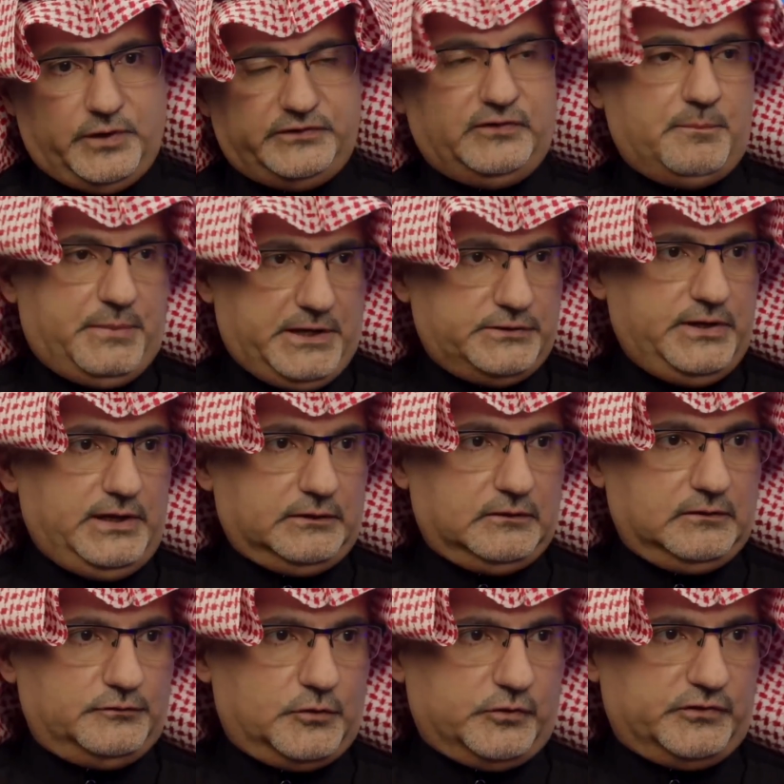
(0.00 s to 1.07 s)
it's a big
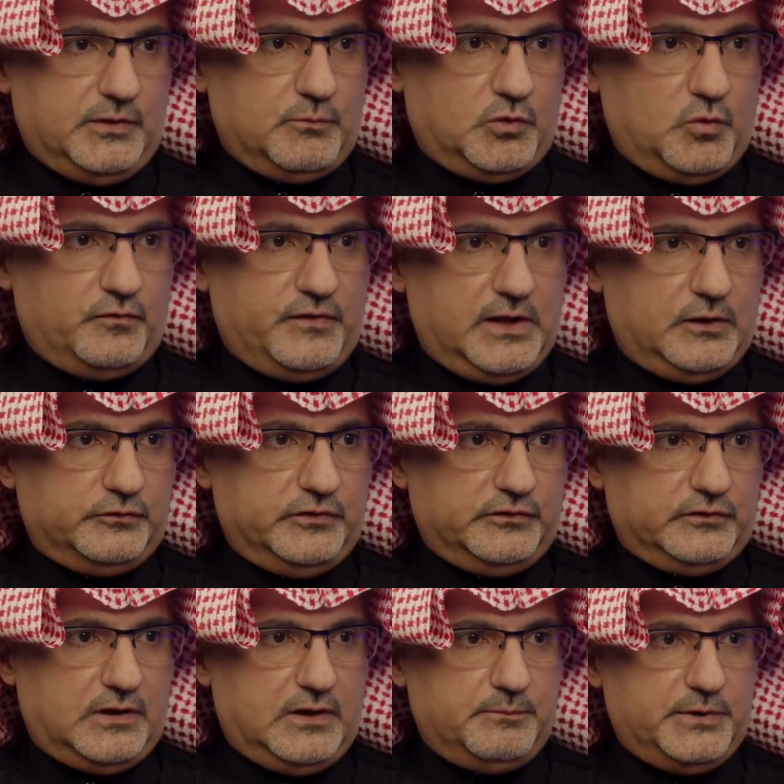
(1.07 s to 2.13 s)
deal for someone who follows
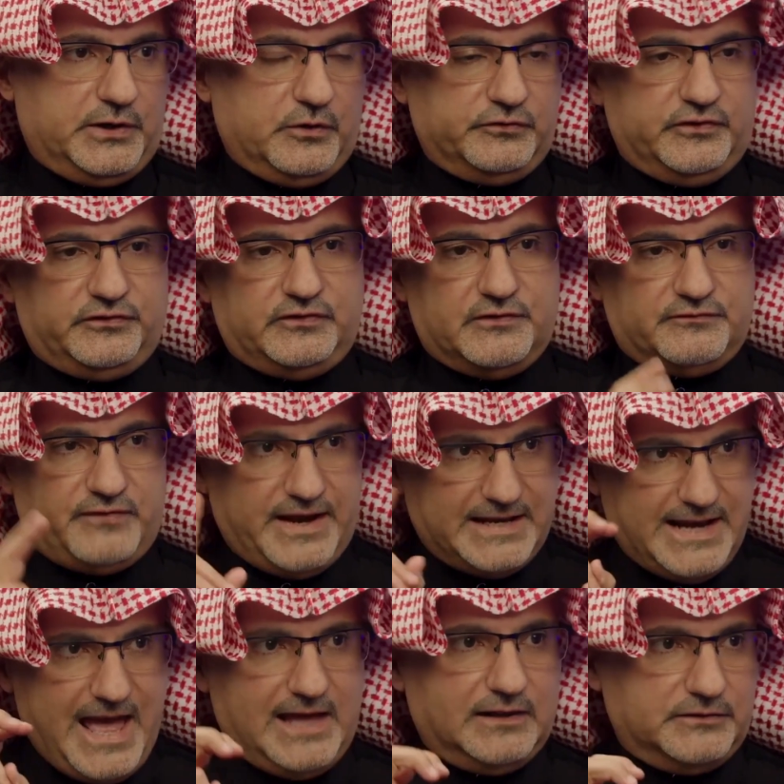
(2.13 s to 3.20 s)
Islam, because it's the
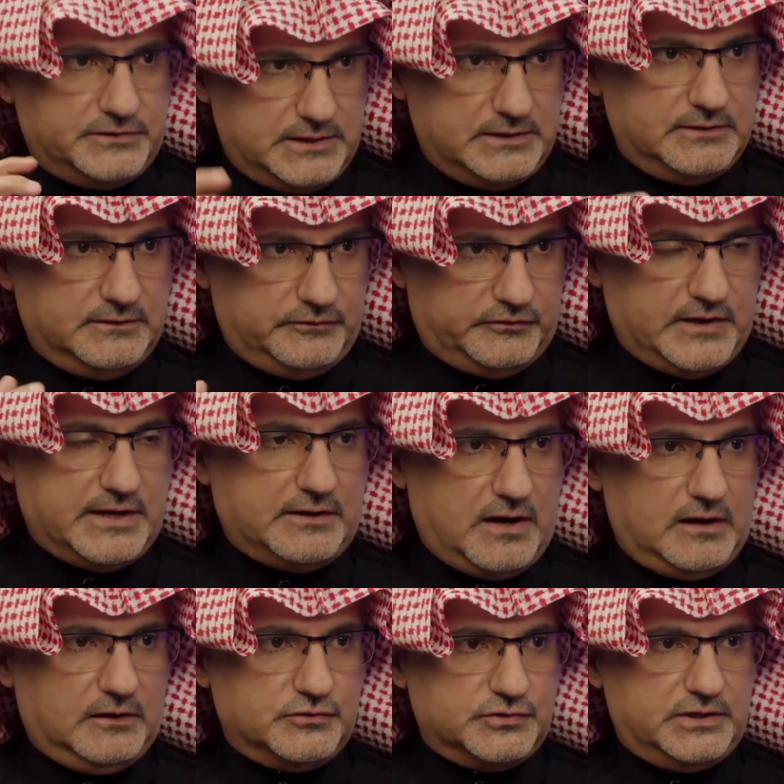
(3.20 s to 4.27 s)
finality
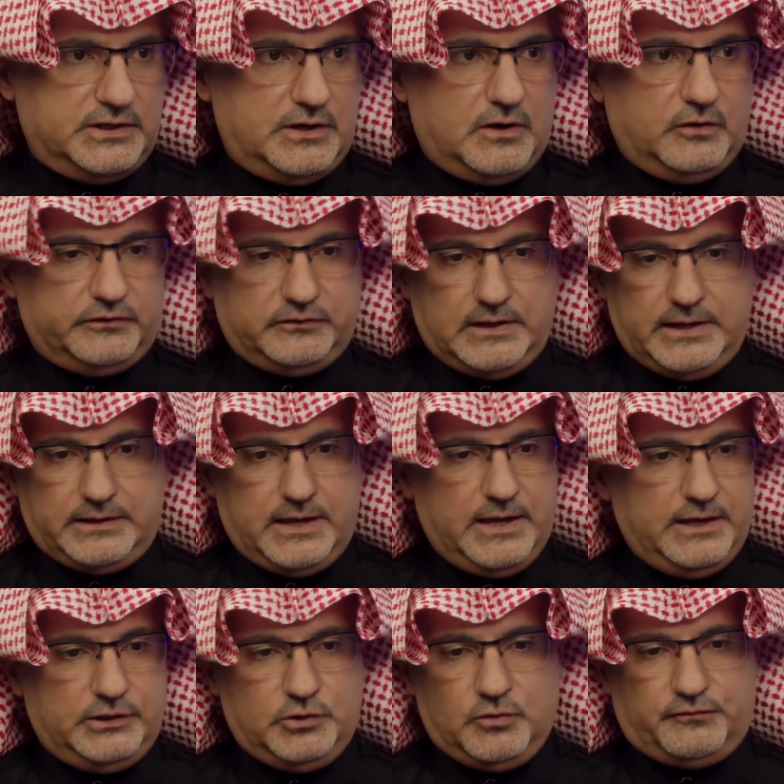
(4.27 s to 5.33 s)
psychology. It's like
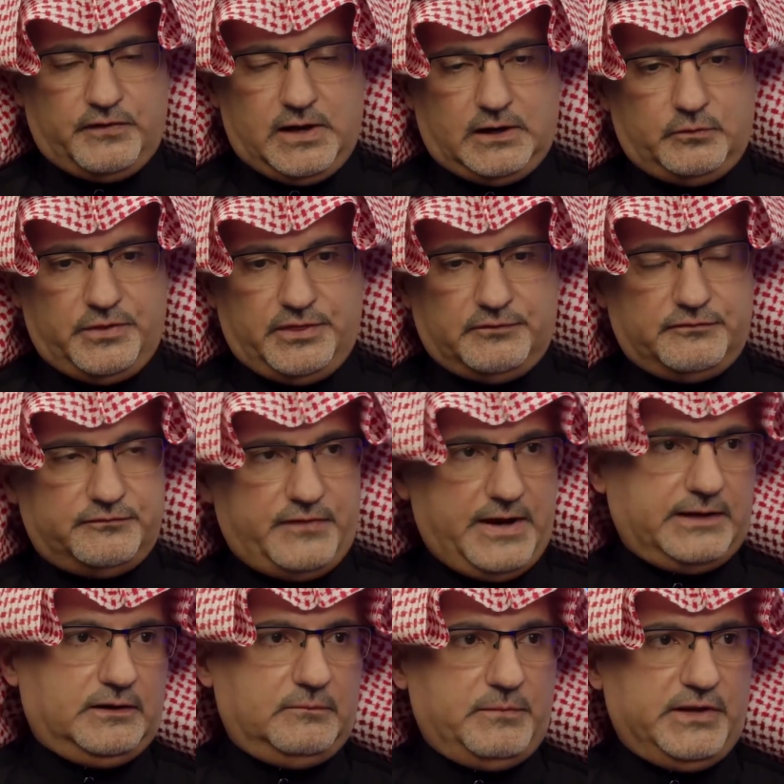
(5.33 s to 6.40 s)
you're following the
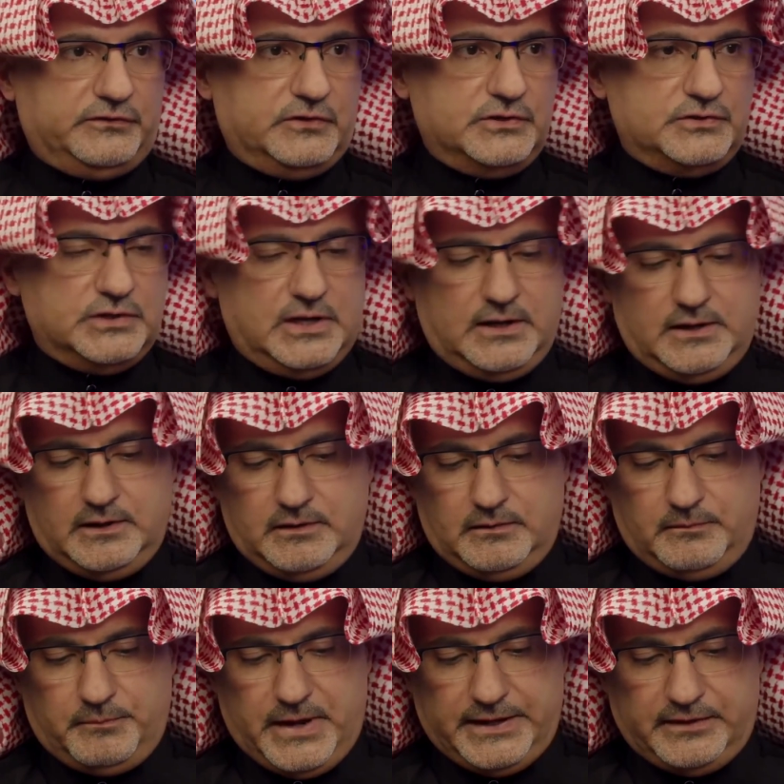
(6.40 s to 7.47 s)
final message
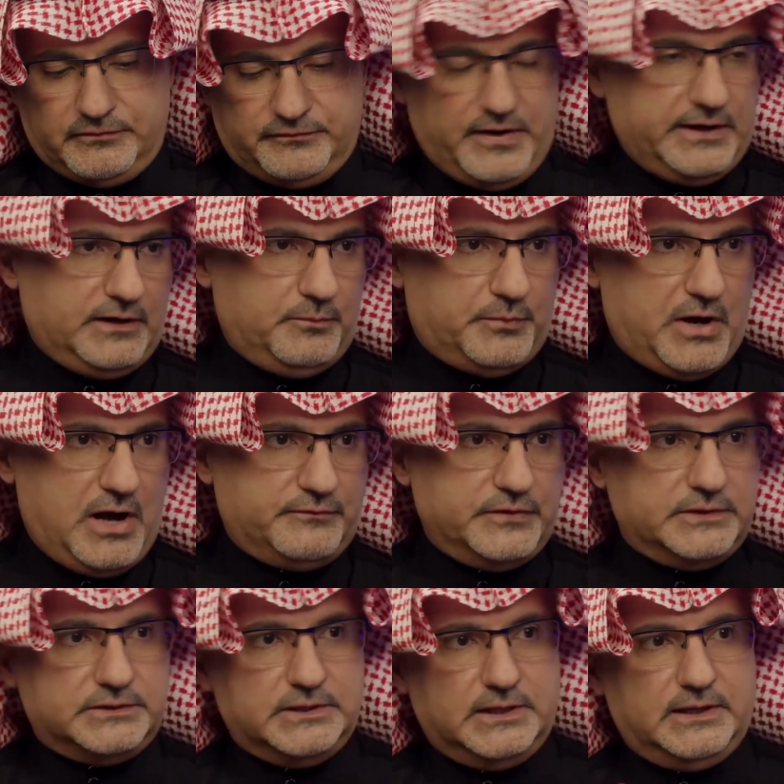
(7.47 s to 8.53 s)
by the final
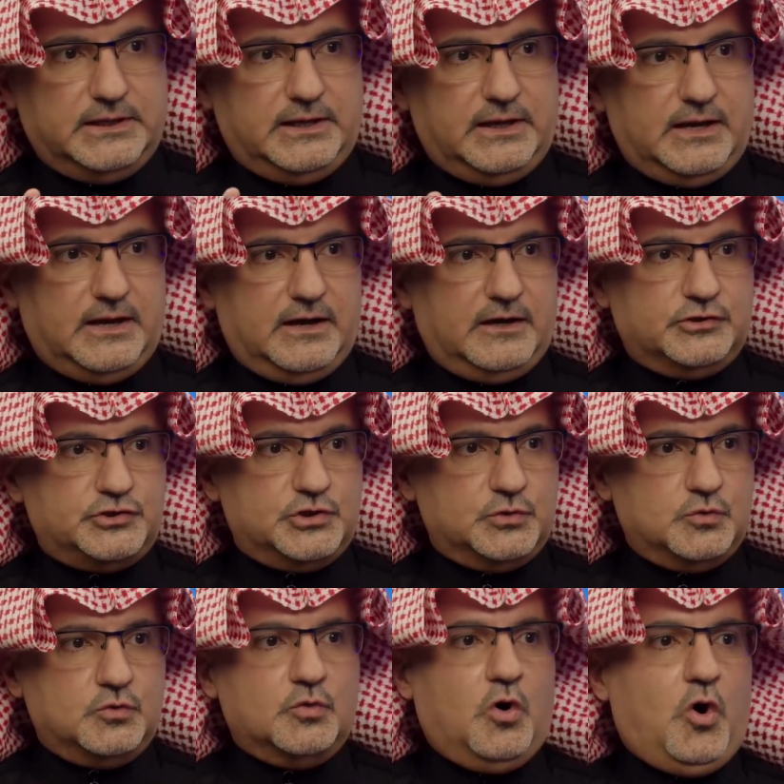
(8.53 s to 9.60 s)
prophet
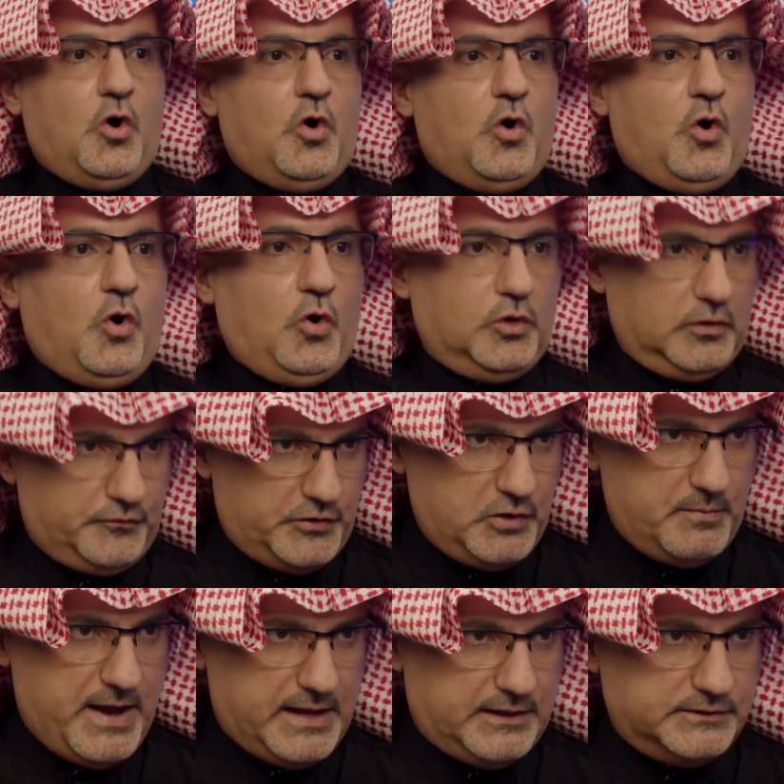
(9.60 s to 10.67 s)
to all of
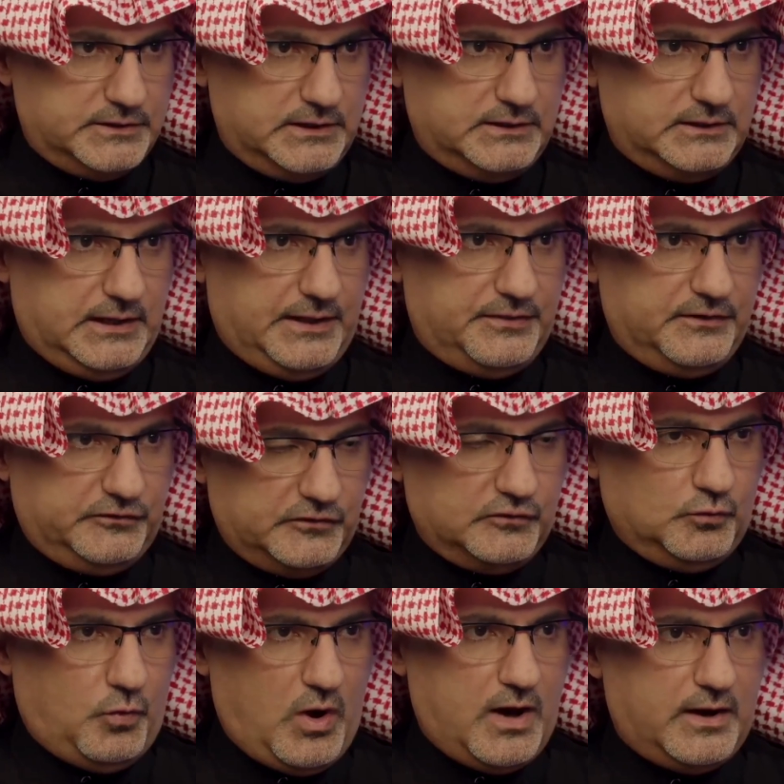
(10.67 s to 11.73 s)
humanity. And this
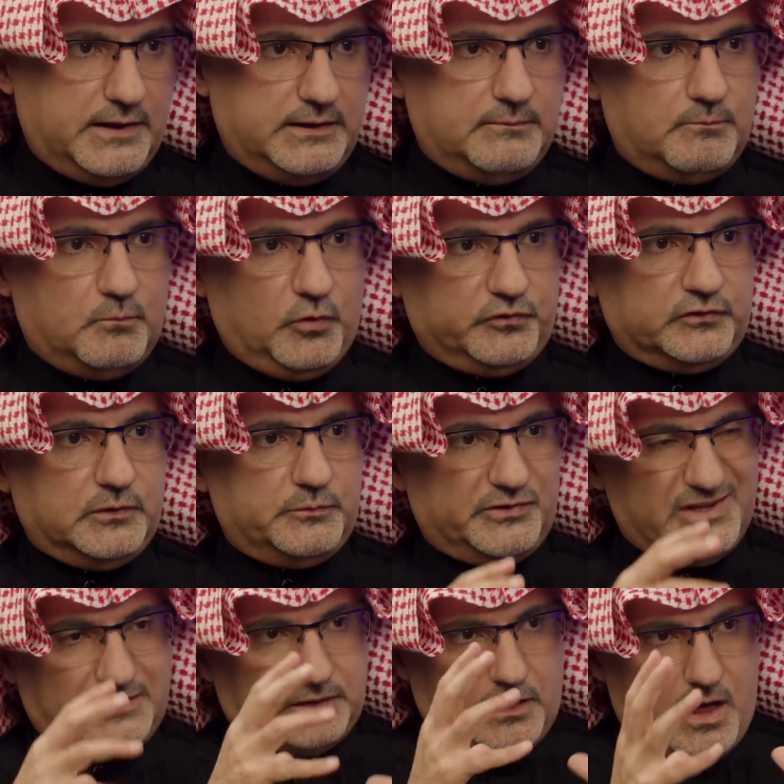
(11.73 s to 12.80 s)
is why
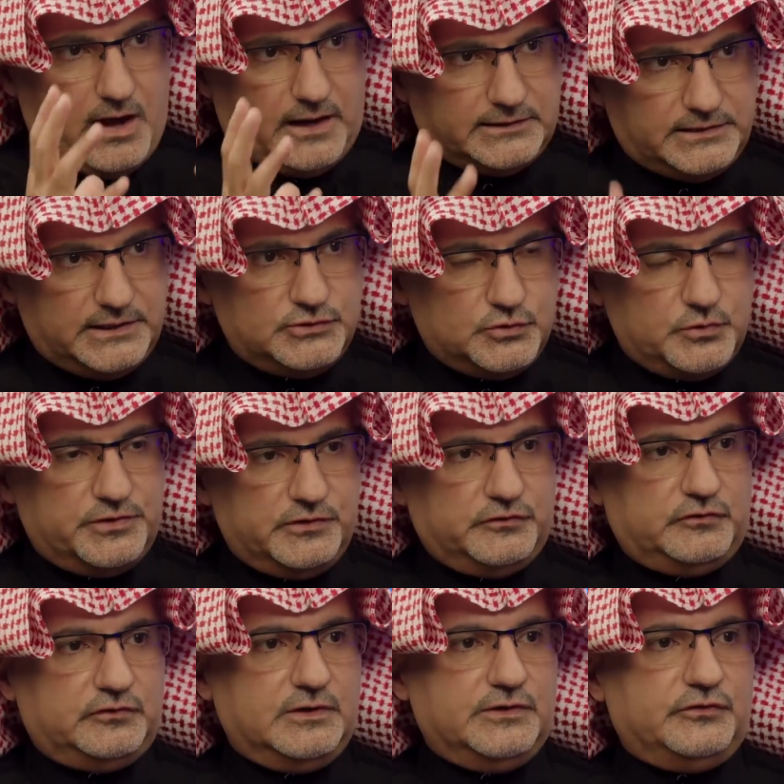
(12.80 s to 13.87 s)
Muslims get locked into
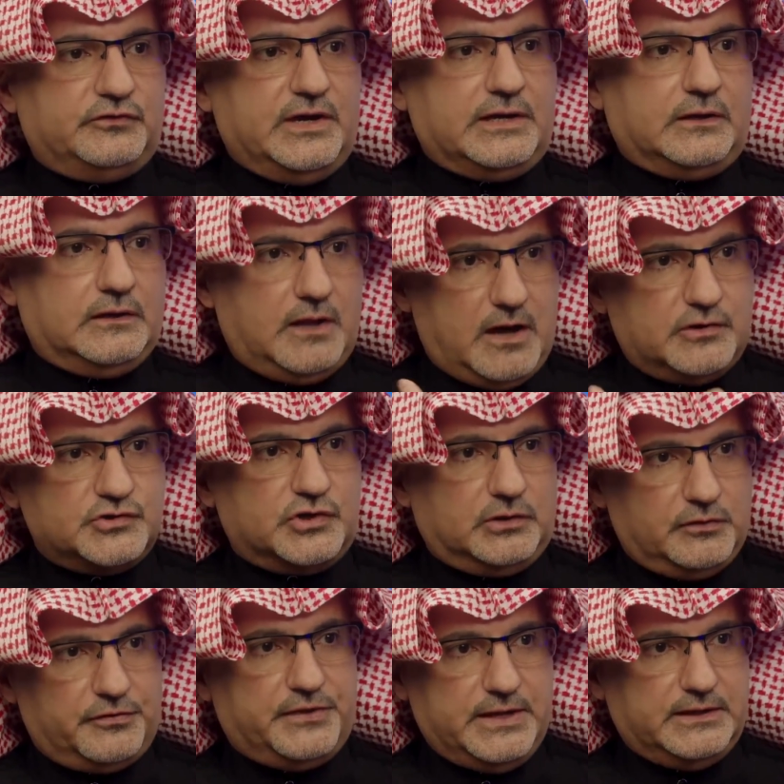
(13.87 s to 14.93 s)
this
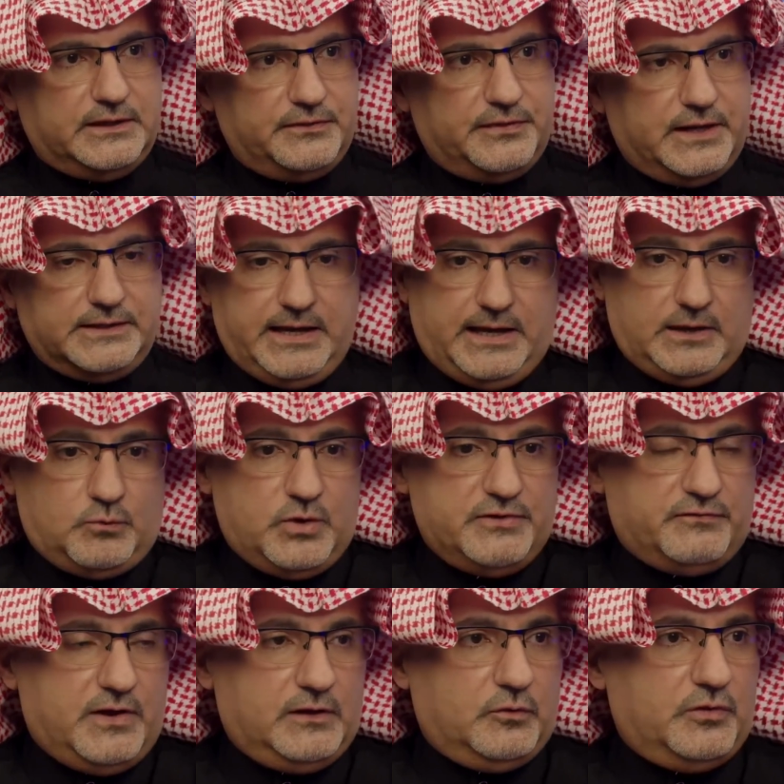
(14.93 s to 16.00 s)
psychological thinking that, hey,
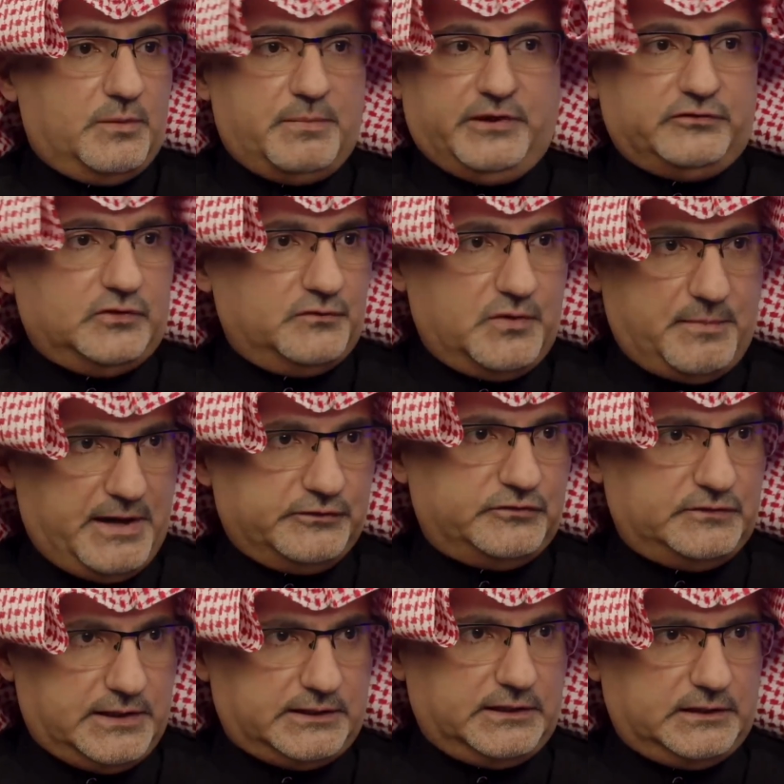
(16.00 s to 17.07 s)
we follow the best of the
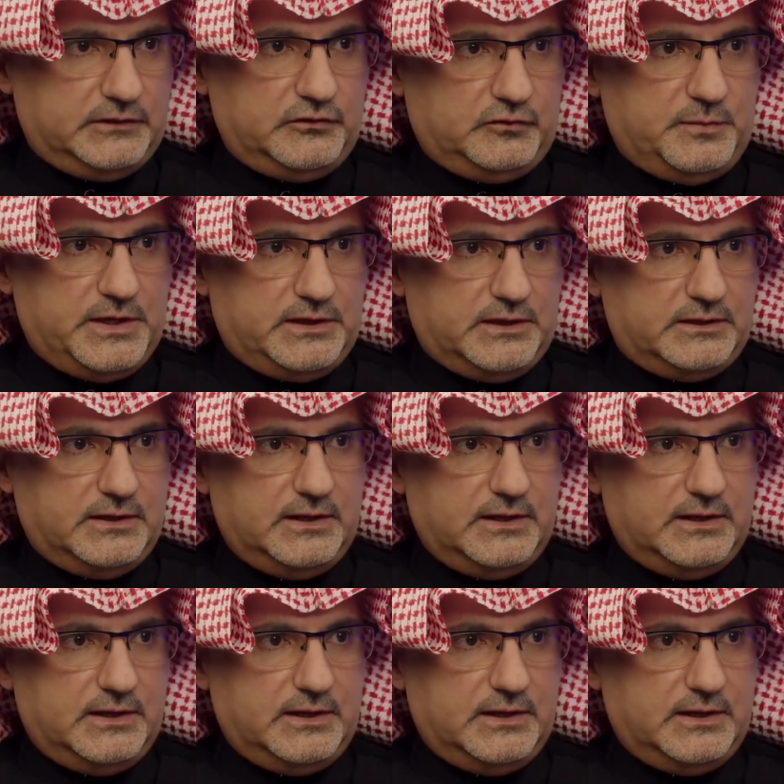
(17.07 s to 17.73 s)
best, technically speaking.